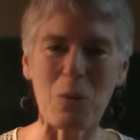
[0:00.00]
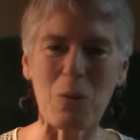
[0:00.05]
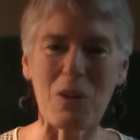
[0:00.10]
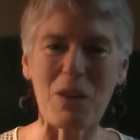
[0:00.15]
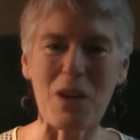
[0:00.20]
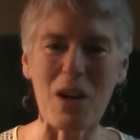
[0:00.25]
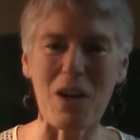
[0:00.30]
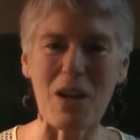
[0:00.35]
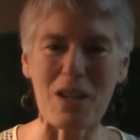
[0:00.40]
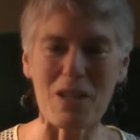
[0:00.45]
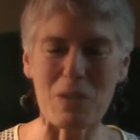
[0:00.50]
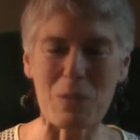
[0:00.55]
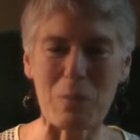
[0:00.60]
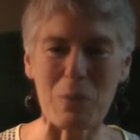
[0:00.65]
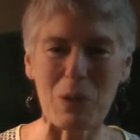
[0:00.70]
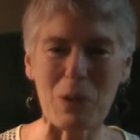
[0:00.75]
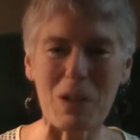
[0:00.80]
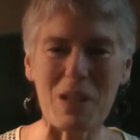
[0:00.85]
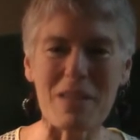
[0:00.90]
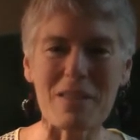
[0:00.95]
with our
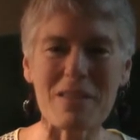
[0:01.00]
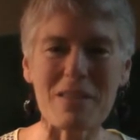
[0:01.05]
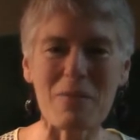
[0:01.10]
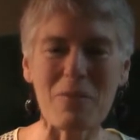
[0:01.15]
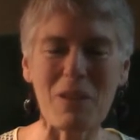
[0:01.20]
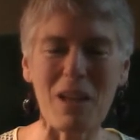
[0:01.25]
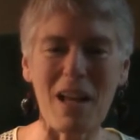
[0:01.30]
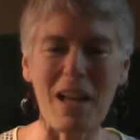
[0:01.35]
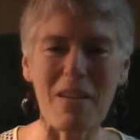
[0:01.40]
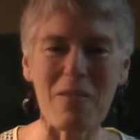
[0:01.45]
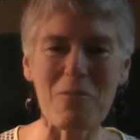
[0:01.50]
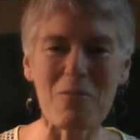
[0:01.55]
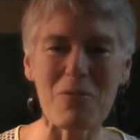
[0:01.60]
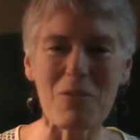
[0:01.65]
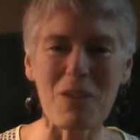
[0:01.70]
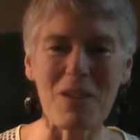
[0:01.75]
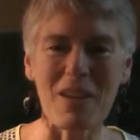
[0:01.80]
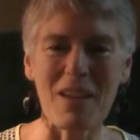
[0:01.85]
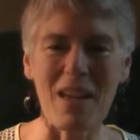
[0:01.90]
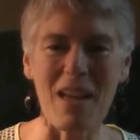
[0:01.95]
experience of
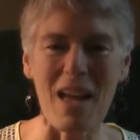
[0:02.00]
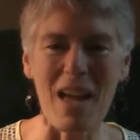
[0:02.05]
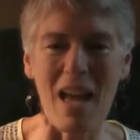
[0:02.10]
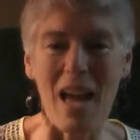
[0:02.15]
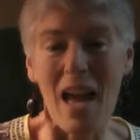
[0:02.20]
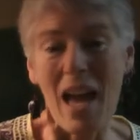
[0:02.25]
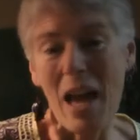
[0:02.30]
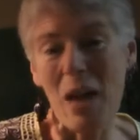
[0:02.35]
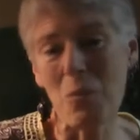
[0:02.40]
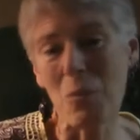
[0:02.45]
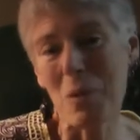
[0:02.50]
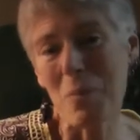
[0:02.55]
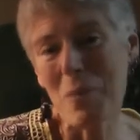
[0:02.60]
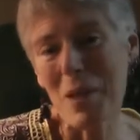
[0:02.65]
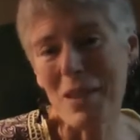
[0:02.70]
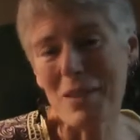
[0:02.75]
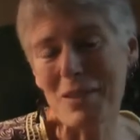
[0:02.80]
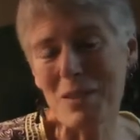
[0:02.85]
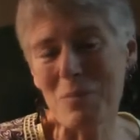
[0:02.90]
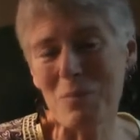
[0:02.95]
life and we
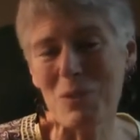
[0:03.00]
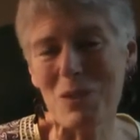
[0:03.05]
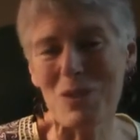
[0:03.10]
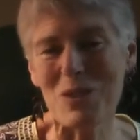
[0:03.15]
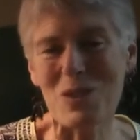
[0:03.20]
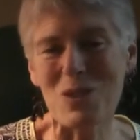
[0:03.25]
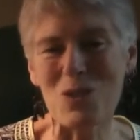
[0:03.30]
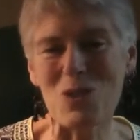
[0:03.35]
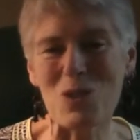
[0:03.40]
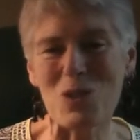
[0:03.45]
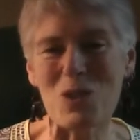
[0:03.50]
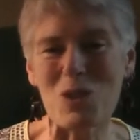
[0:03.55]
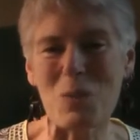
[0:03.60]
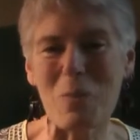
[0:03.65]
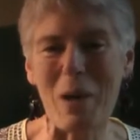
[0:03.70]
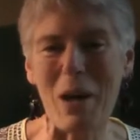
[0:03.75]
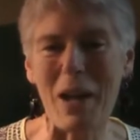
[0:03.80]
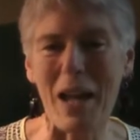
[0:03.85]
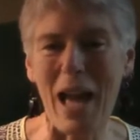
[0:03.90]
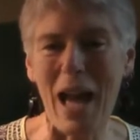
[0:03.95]
make some decisions
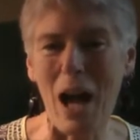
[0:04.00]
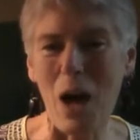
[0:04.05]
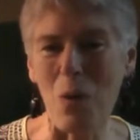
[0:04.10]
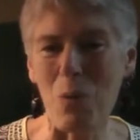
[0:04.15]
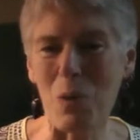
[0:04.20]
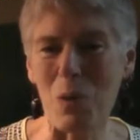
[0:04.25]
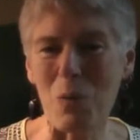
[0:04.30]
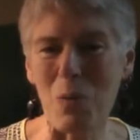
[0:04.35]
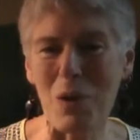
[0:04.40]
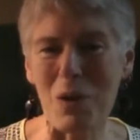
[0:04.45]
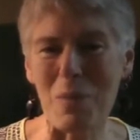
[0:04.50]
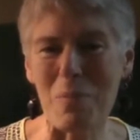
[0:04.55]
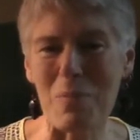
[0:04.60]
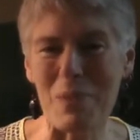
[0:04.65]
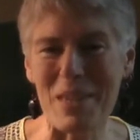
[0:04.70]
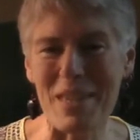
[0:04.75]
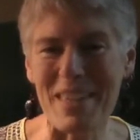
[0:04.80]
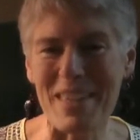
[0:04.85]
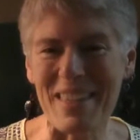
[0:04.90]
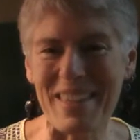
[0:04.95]
about how we want to
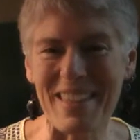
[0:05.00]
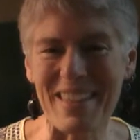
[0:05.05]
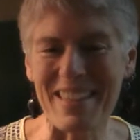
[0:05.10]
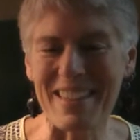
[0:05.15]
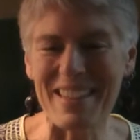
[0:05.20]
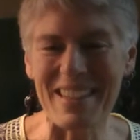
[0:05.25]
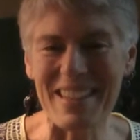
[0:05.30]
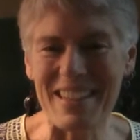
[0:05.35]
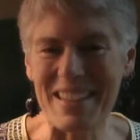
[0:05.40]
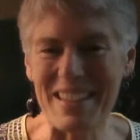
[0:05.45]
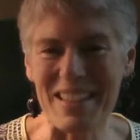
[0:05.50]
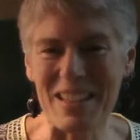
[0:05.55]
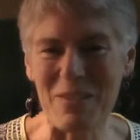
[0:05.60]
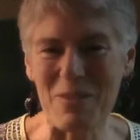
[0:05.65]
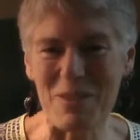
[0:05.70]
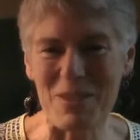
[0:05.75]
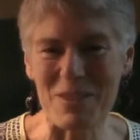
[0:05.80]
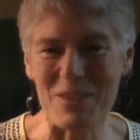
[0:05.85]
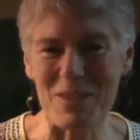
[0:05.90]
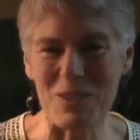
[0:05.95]
be in any
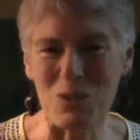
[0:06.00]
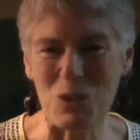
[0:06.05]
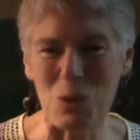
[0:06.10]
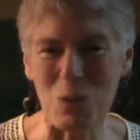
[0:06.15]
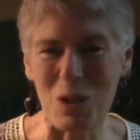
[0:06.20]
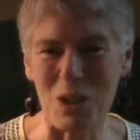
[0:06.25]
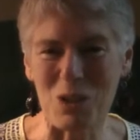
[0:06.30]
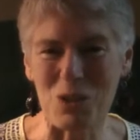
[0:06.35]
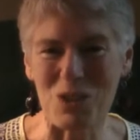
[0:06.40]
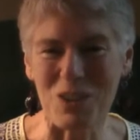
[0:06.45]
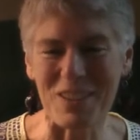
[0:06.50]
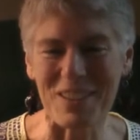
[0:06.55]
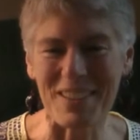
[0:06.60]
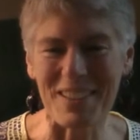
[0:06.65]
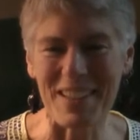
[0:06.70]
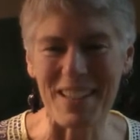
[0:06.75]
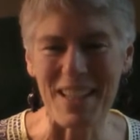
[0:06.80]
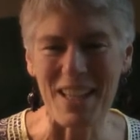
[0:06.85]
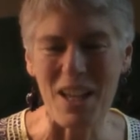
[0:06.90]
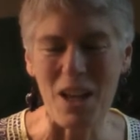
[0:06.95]
given situation.
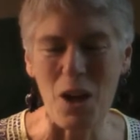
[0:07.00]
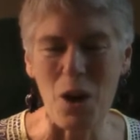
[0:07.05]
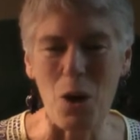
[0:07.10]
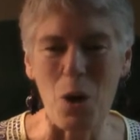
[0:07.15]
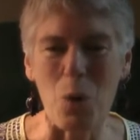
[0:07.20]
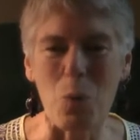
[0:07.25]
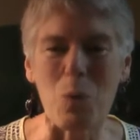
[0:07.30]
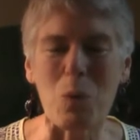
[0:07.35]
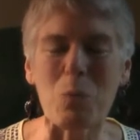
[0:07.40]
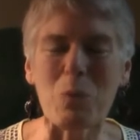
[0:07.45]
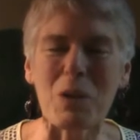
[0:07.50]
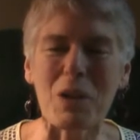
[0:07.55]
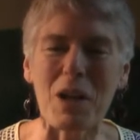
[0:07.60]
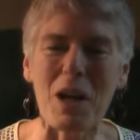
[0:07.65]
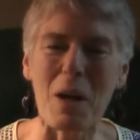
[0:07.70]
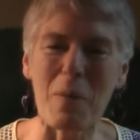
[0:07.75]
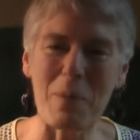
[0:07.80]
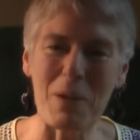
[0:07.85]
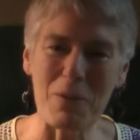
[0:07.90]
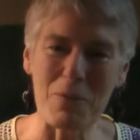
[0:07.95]
When we're
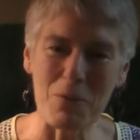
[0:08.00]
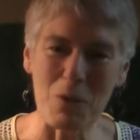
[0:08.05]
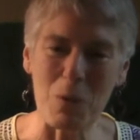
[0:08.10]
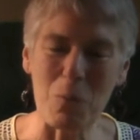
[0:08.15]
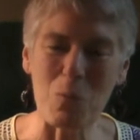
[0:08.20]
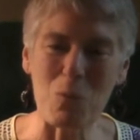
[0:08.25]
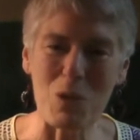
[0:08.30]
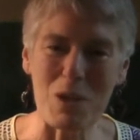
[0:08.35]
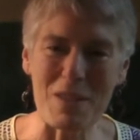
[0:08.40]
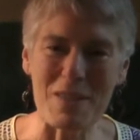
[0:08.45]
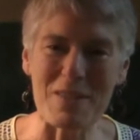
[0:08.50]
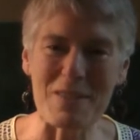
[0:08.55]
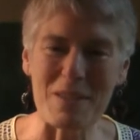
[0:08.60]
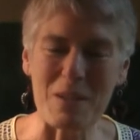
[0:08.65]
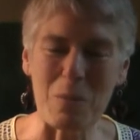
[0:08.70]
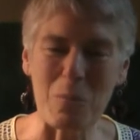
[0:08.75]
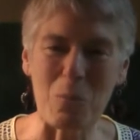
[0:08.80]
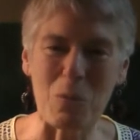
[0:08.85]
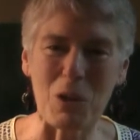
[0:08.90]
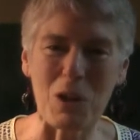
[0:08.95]
coming from
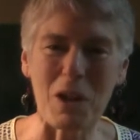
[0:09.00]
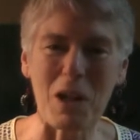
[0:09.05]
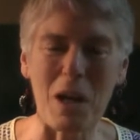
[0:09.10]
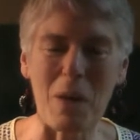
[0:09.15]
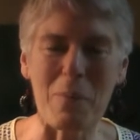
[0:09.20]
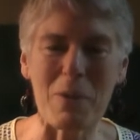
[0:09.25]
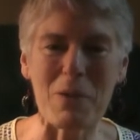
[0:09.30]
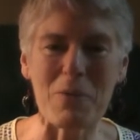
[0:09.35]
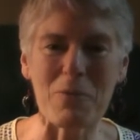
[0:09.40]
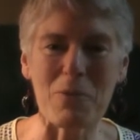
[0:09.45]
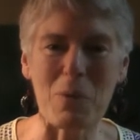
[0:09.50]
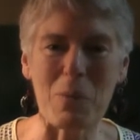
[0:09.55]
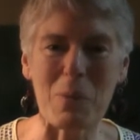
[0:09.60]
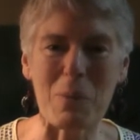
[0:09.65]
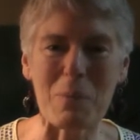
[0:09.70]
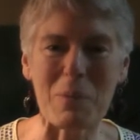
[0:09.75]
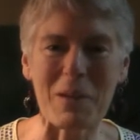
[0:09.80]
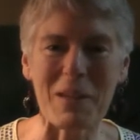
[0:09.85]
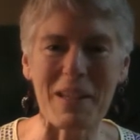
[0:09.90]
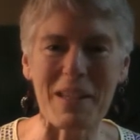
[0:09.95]
wisdom, we're coming from
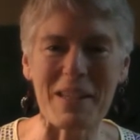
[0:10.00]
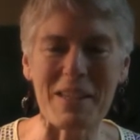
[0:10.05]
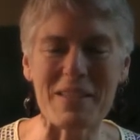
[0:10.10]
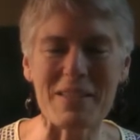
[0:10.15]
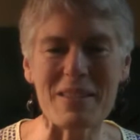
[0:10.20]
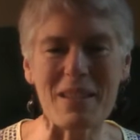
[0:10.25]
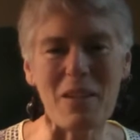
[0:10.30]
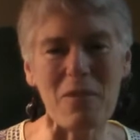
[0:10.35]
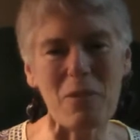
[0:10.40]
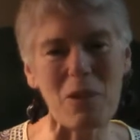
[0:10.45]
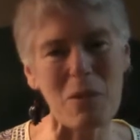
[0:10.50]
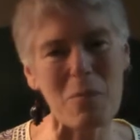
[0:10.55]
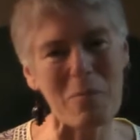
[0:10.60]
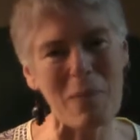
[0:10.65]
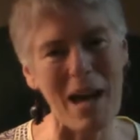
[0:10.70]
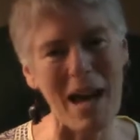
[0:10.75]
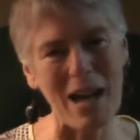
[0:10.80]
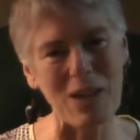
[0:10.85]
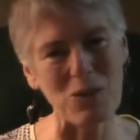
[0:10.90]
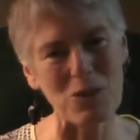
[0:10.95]
a place of
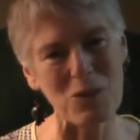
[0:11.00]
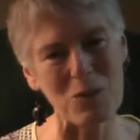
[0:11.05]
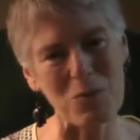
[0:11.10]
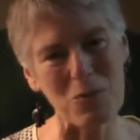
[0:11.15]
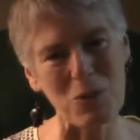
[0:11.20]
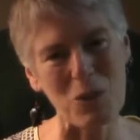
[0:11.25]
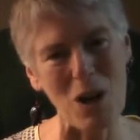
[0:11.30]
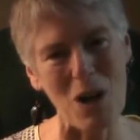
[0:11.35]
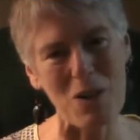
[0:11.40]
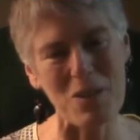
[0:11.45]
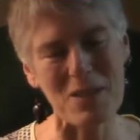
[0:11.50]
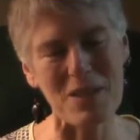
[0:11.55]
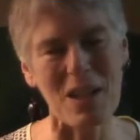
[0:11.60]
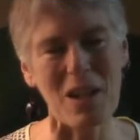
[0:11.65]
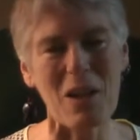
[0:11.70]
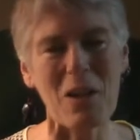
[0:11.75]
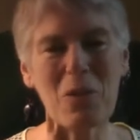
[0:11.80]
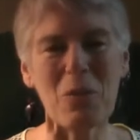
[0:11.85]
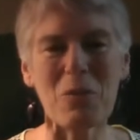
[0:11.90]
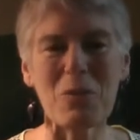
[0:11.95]
compassion for
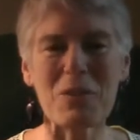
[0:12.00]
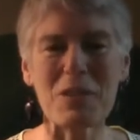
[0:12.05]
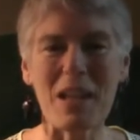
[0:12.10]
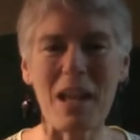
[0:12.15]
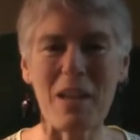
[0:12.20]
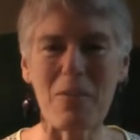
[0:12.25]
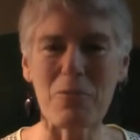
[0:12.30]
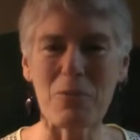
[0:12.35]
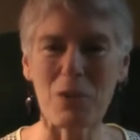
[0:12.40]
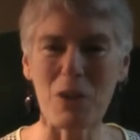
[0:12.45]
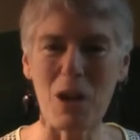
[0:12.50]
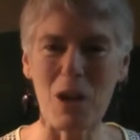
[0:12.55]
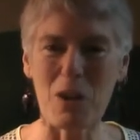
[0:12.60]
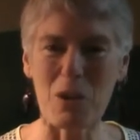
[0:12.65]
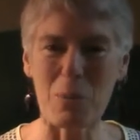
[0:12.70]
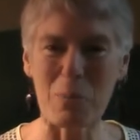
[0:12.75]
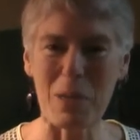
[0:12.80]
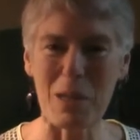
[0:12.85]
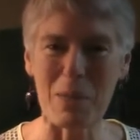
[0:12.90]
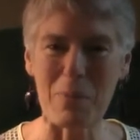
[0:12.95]
ourselves and for
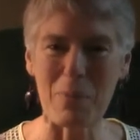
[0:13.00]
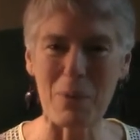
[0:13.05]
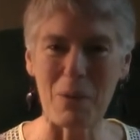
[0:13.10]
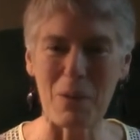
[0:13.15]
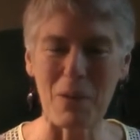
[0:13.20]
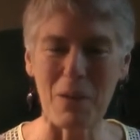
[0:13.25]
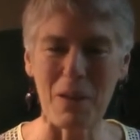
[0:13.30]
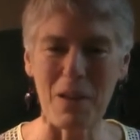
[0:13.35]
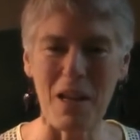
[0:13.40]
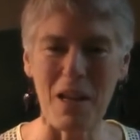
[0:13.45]
other people,